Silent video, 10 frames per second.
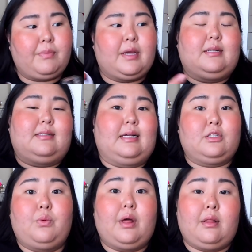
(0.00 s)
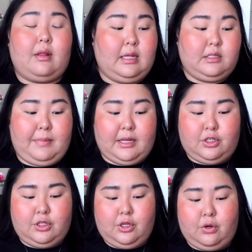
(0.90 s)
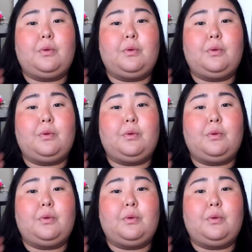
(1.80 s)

because that's what it's made to do.